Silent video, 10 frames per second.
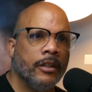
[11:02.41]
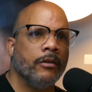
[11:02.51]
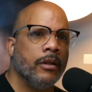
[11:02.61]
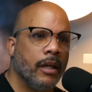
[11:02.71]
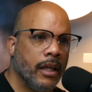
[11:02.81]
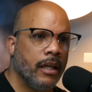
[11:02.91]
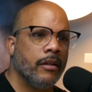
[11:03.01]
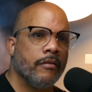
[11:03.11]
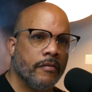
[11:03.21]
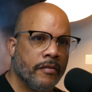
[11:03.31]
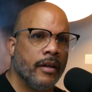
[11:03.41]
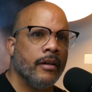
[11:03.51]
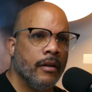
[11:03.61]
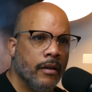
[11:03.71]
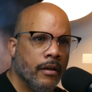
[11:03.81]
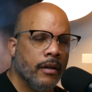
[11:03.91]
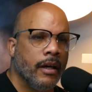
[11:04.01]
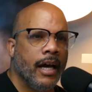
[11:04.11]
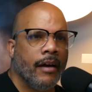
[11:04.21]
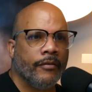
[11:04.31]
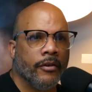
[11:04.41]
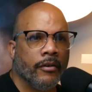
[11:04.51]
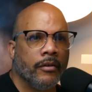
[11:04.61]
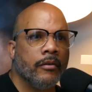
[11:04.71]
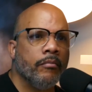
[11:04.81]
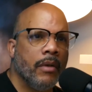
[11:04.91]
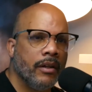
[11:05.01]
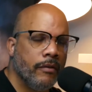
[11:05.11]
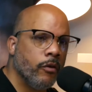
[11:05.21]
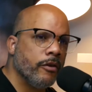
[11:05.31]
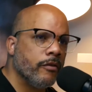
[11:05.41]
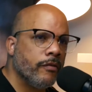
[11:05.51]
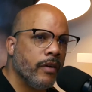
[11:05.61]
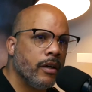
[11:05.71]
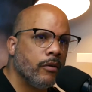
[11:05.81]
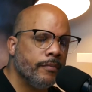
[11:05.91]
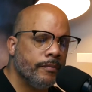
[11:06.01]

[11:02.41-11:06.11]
Again, this was after my divorce was final.